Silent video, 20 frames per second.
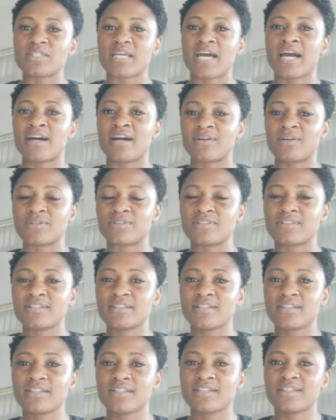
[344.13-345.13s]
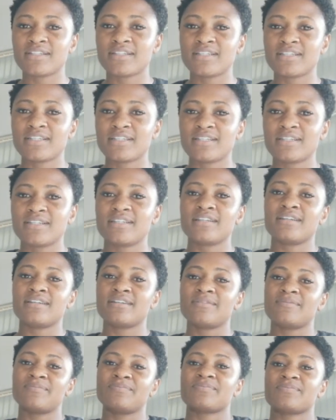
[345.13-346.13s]
down.
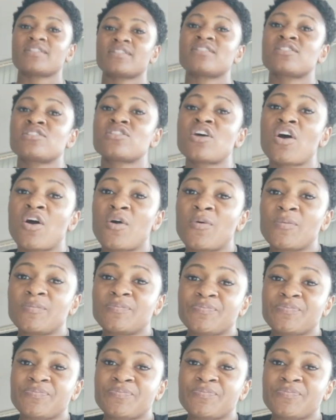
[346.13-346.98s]
So,